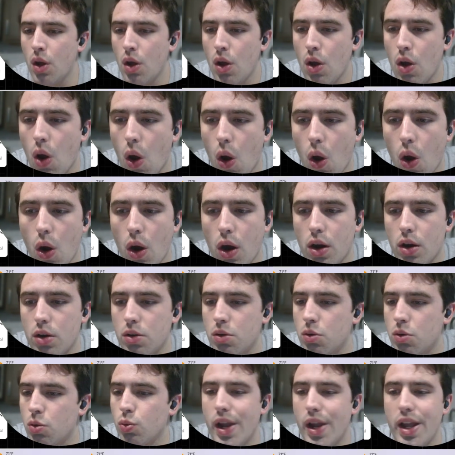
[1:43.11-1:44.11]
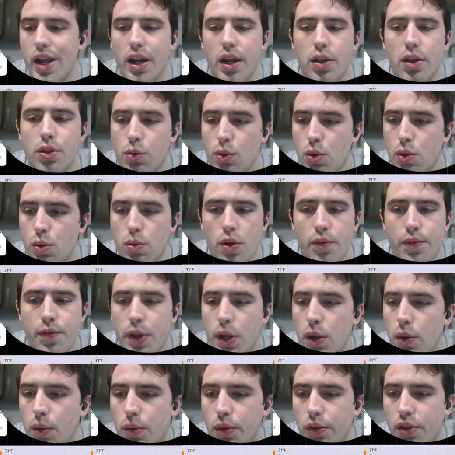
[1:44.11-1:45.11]
are reading through
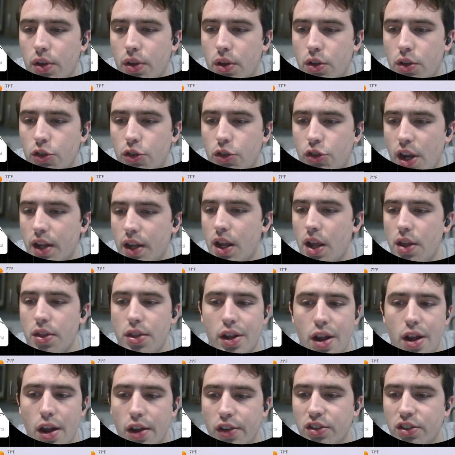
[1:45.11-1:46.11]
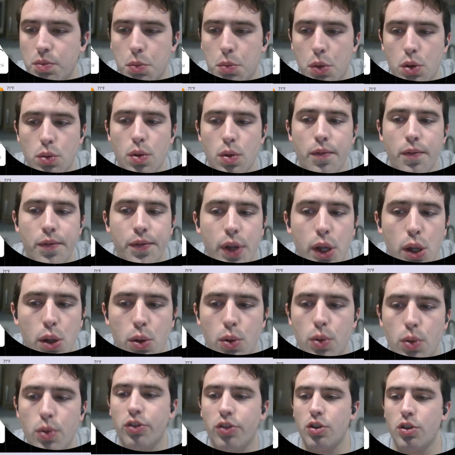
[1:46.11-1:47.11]
reviews, checking the customer
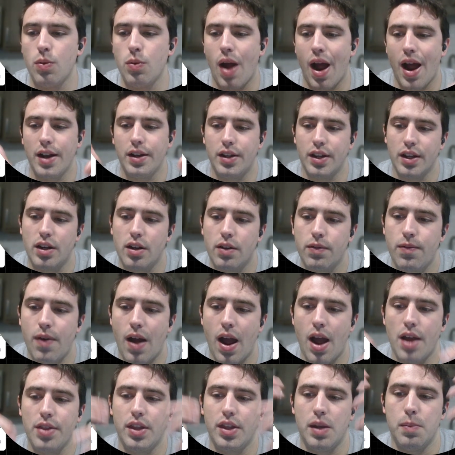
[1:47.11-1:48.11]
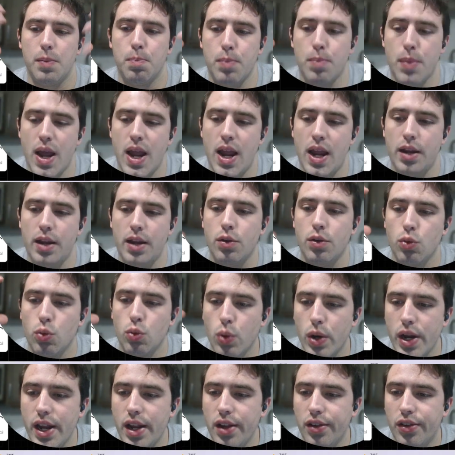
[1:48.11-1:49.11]
reviews to identify the main
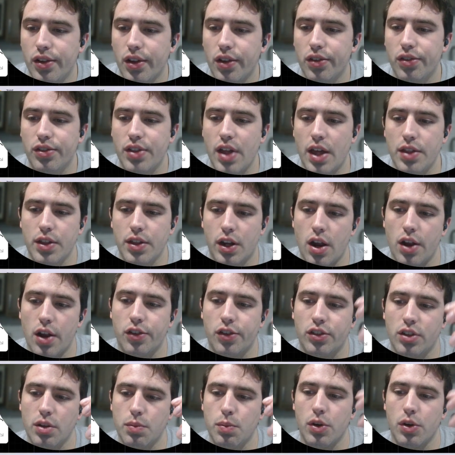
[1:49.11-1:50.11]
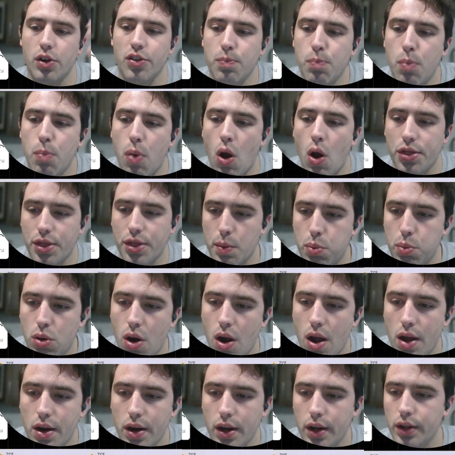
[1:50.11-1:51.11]
reasons that the customers bought the
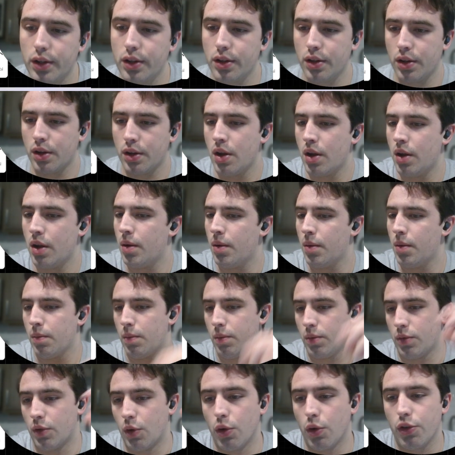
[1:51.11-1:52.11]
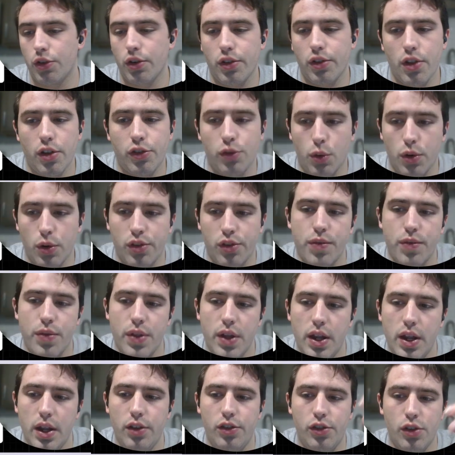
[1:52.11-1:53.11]
product. Those are the sorts of
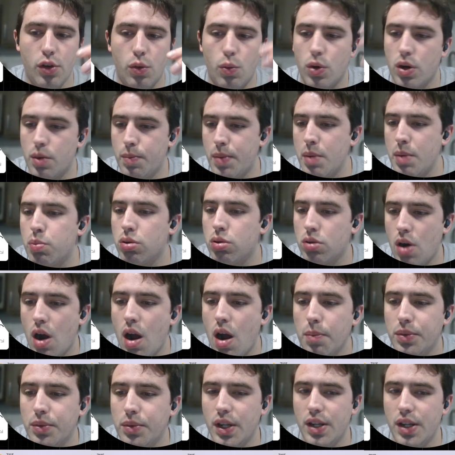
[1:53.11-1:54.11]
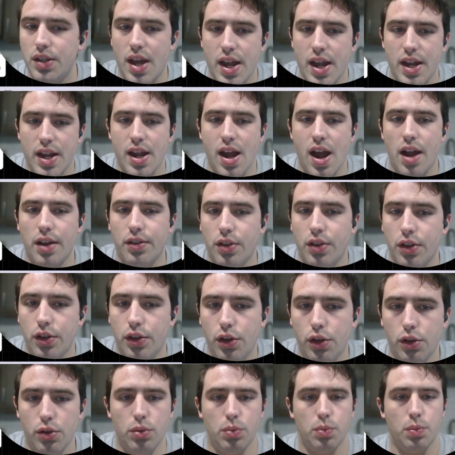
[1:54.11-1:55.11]
things you'll want to be prompting the AI to do.